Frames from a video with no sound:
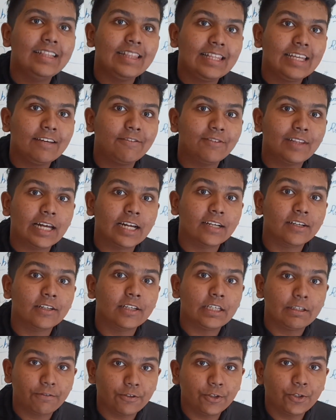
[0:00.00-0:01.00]

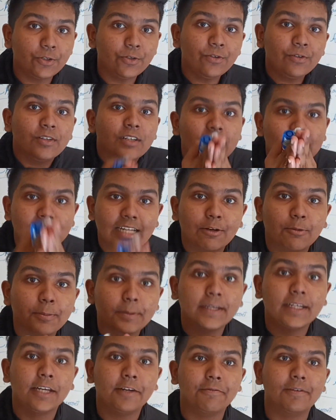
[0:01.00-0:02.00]
If you do, that would be
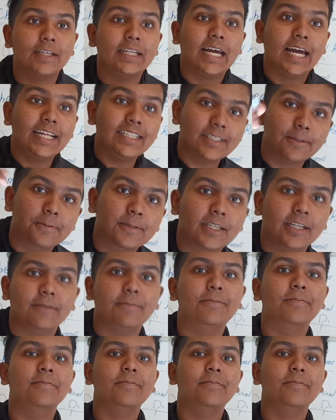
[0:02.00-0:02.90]
grateful. And subscribe.